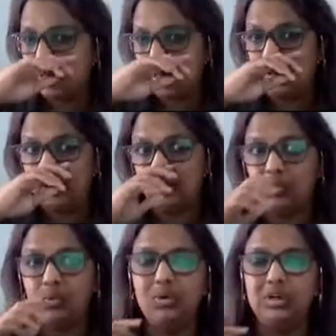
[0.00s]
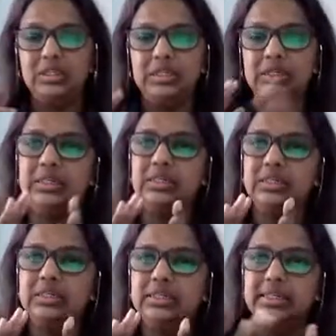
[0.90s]
uh,
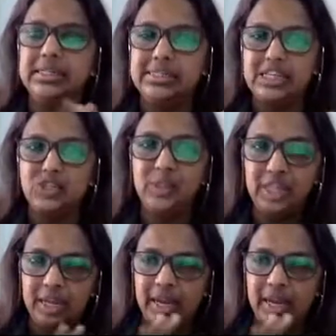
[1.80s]
the assessment that